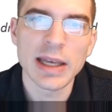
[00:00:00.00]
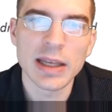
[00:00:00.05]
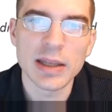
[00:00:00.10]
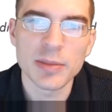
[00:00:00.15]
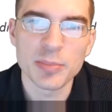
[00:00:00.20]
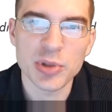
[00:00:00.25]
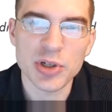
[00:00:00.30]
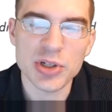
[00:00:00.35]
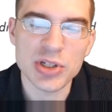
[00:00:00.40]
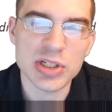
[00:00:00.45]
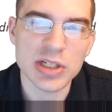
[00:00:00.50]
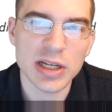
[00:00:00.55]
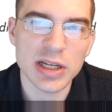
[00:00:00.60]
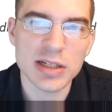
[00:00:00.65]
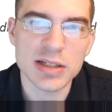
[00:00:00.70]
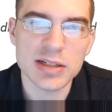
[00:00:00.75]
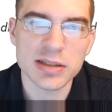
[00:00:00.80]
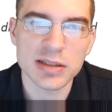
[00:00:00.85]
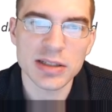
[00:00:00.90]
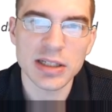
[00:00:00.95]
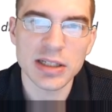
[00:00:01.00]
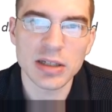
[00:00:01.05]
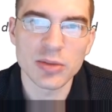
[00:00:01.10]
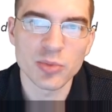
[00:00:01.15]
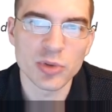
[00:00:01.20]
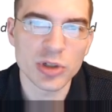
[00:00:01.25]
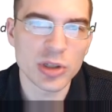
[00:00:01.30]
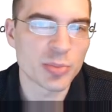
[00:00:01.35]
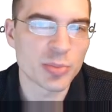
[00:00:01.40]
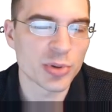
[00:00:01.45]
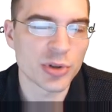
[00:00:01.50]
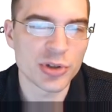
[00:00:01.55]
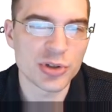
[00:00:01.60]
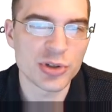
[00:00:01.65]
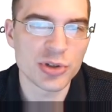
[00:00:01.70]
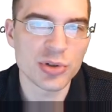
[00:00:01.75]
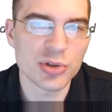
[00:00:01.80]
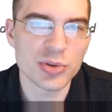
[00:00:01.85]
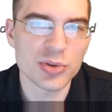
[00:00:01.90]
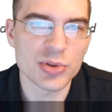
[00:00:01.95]
precisely
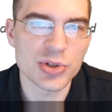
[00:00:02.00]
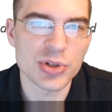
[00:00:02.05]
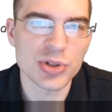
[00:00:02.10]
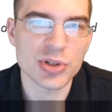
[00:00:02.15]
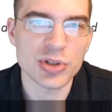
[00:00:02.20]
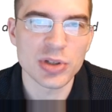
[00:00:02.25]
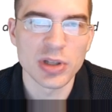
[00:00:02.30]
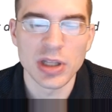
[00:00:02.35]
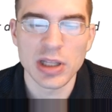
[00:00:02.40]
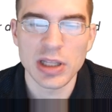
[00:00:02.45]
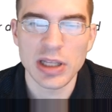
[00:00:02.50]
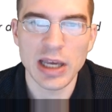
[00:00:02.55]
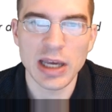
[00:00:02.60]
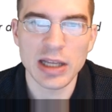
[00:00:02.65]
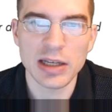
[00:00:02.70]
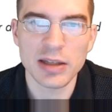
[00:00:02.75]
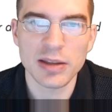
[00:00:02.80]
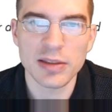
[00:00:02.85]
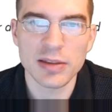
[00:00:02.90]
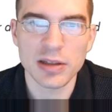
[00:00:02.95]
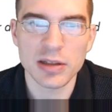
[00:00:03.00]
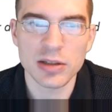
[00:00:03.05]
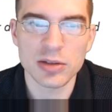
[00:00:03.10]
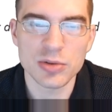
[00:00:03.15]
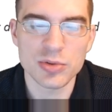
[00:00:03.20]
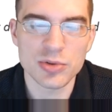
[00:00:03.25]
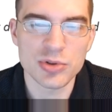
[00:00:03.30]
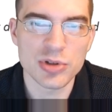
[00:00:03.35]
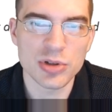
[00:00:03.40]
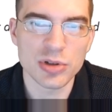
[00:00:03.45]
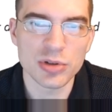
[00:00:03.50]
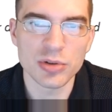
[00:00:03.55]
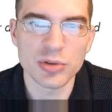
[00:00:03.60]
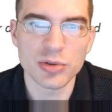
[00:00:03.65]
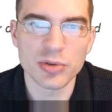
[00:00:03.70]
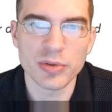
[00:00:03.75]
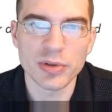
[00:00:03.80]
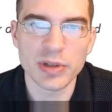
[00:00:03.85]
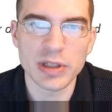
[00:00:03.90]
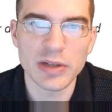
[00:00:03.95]
reproduce anything you
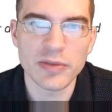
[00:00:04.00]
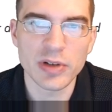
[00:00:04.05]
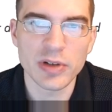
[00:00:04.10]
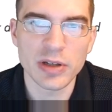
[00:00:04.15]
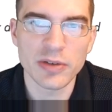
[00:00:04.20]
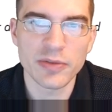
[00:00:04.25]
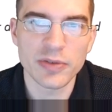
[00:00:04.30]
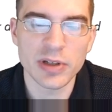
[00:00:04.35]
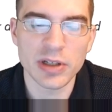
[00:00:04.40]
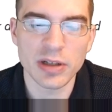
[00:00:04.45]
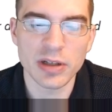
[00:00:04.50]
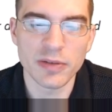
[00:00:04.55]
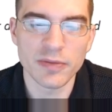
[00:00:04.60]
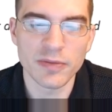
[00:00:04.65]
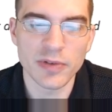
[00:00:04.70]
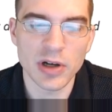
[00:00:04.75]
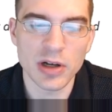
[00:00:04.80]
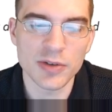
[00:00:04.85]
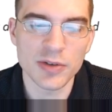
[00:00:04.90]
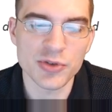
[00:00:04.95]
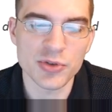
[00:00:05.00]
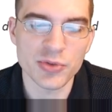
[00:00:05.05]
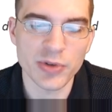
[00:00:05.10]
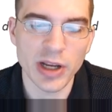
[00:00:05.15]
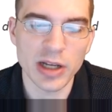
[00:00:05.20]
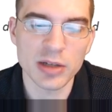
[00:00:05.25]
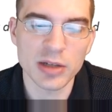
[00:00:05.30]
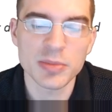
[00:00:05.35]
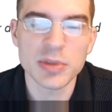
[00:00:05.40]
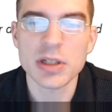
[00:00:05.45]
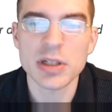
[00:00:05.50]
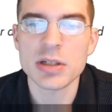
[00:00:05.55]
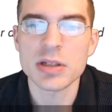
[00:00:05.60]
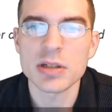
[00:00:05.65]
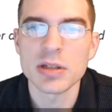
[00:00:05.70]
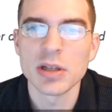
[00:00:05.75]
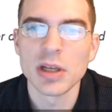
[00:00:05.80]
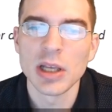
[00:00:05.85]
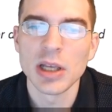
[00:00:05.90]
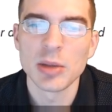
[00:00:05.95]
do, even if it involves randomness.